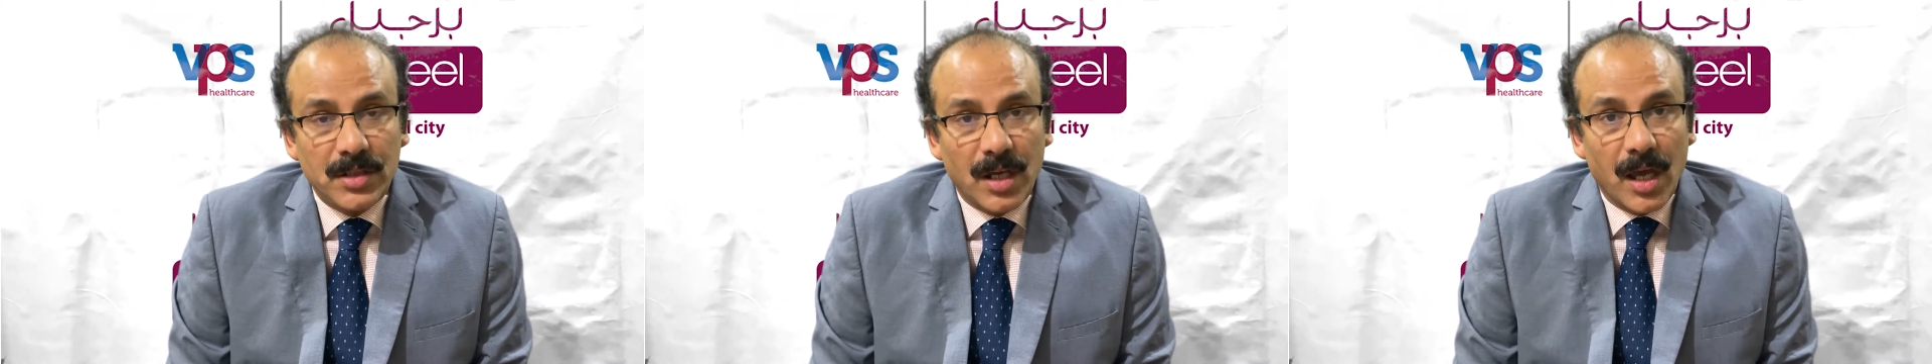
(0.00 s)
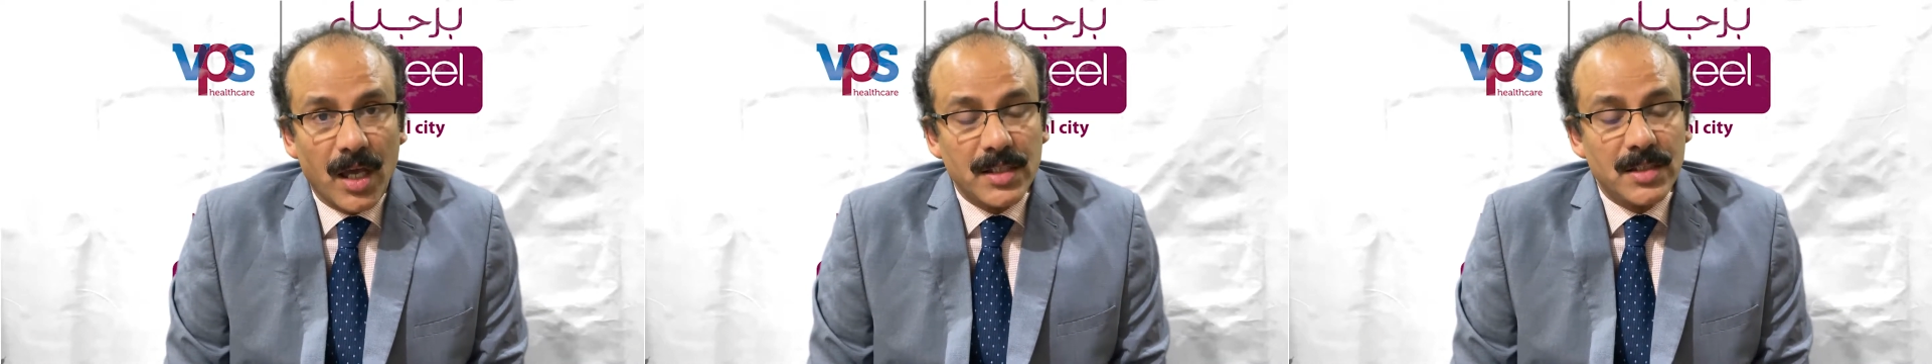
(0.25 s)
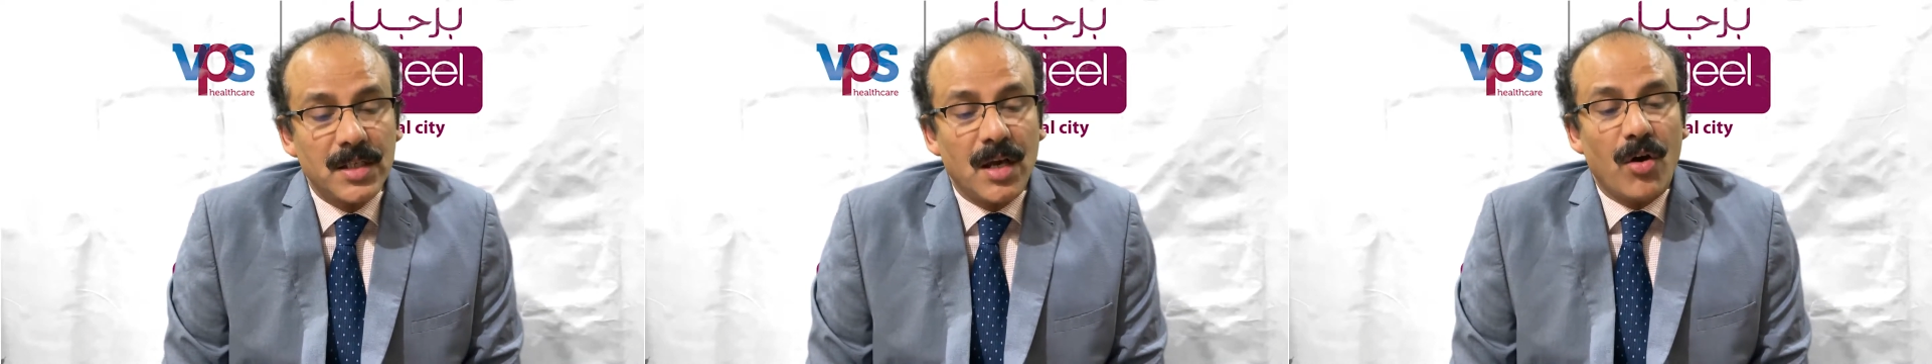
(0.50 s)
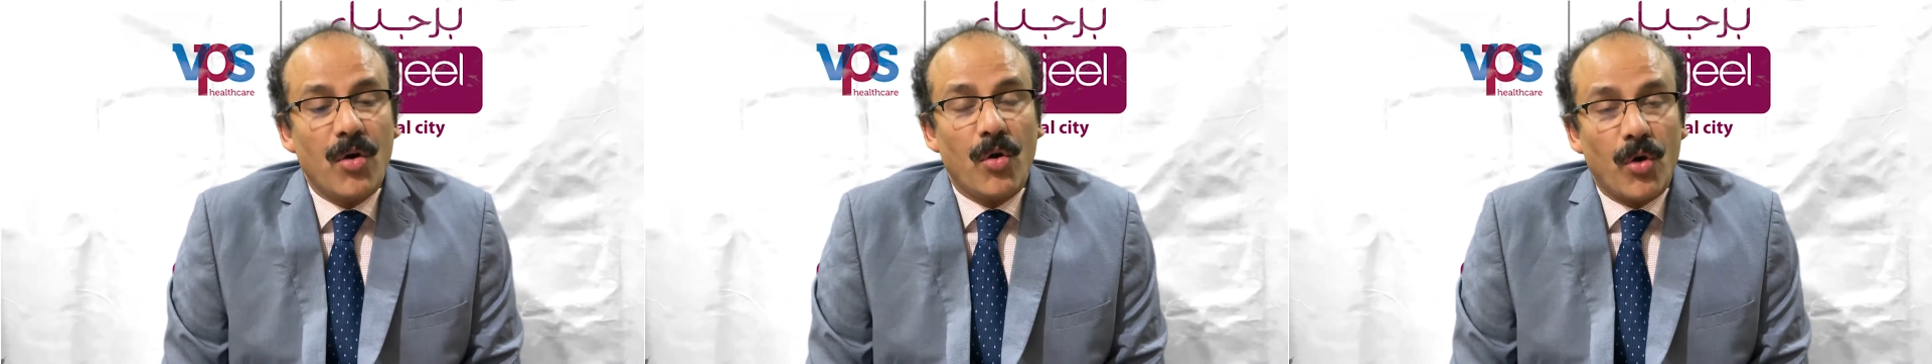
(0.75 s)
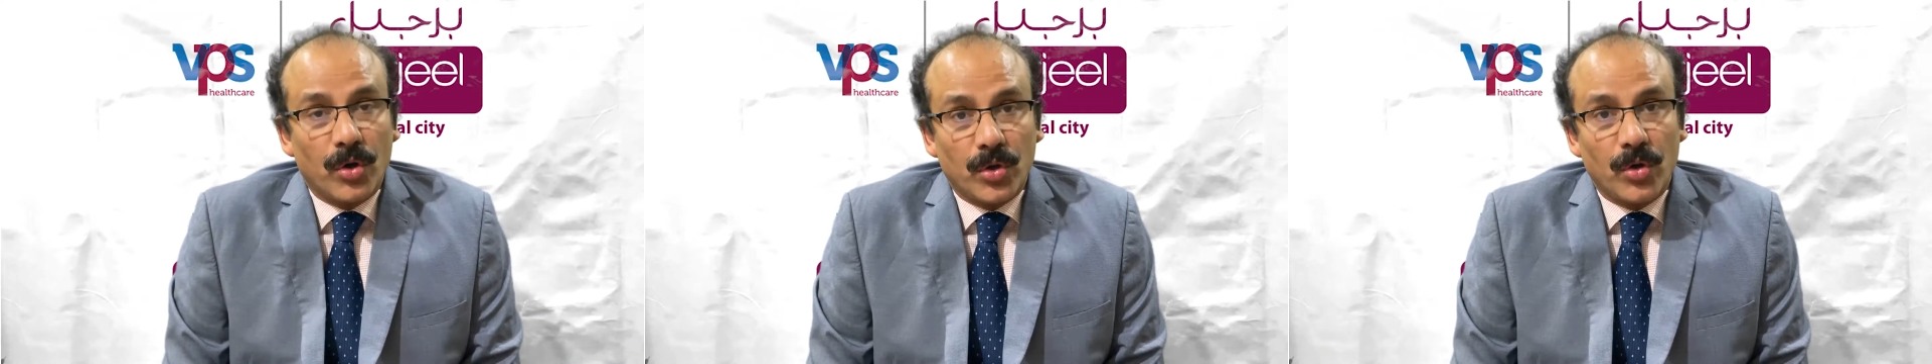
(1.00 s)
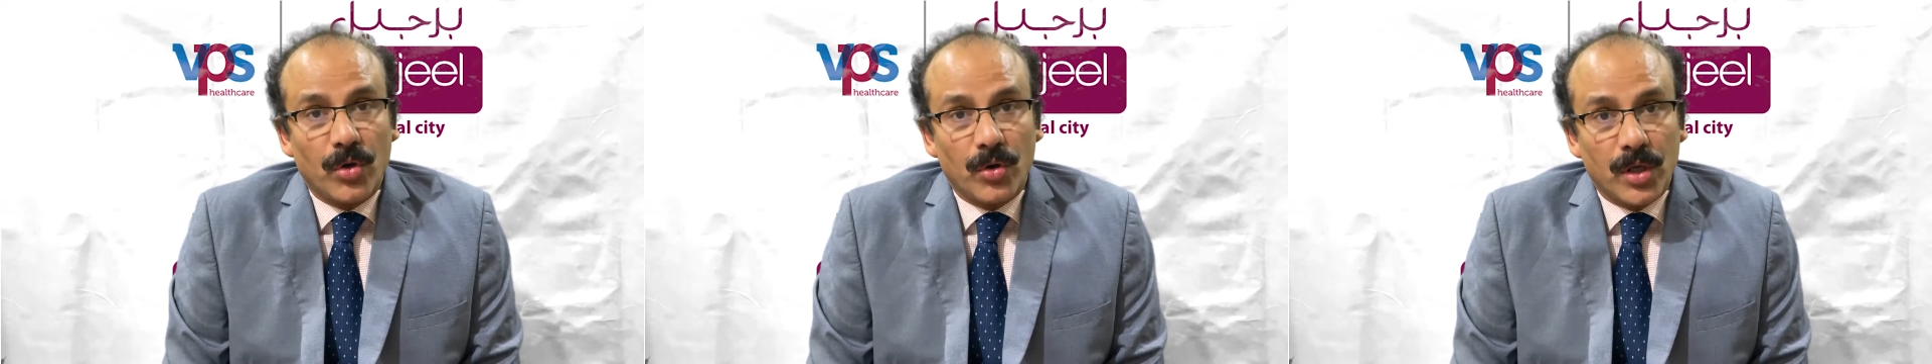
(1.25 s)
as
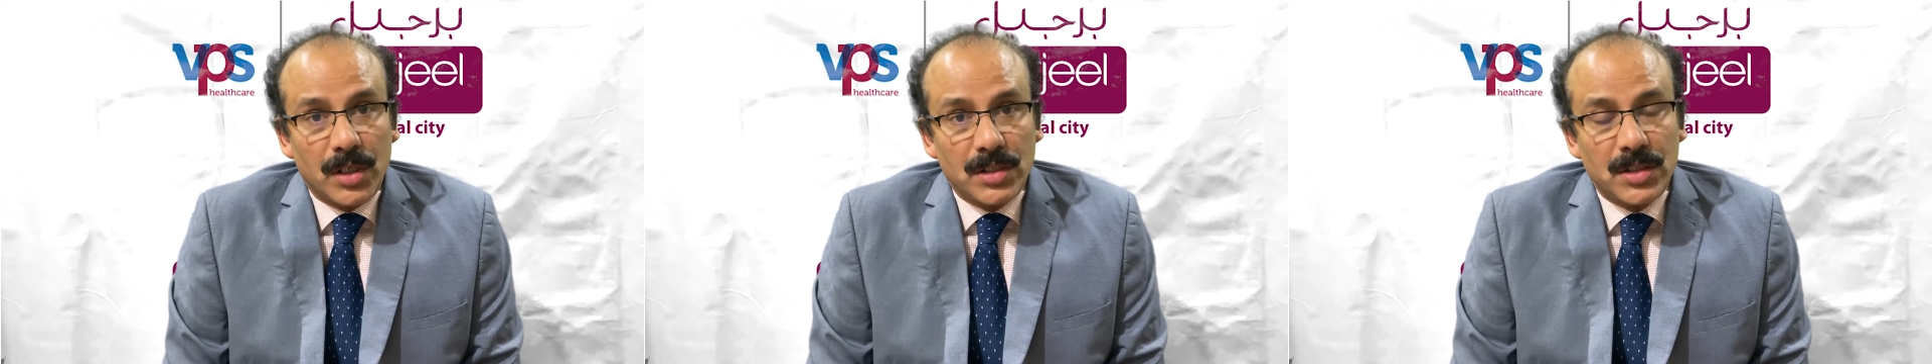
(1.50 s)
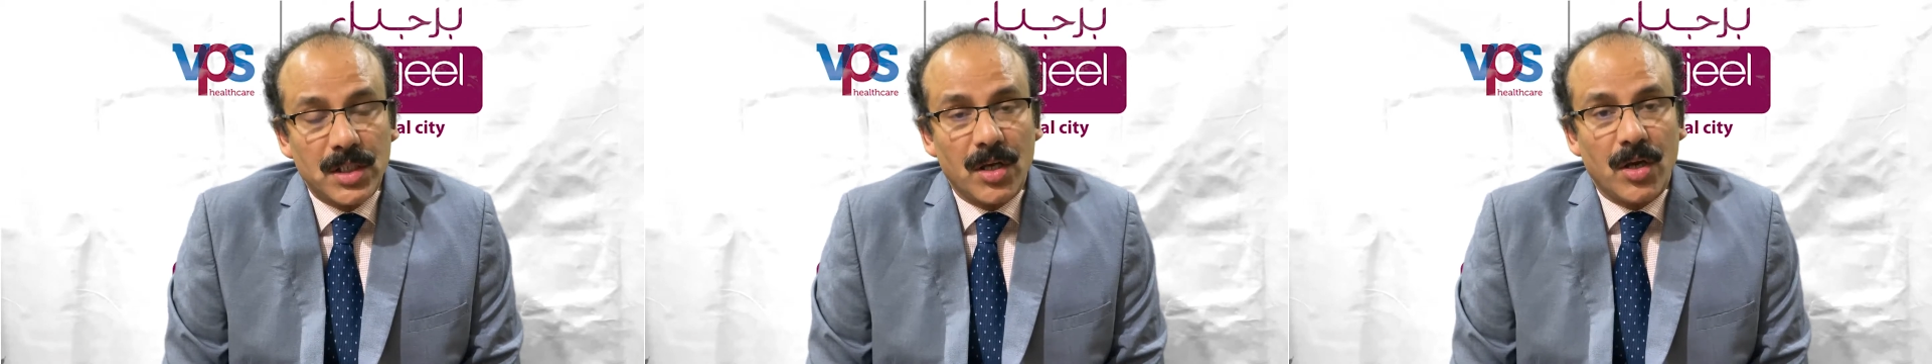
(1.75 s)
autologous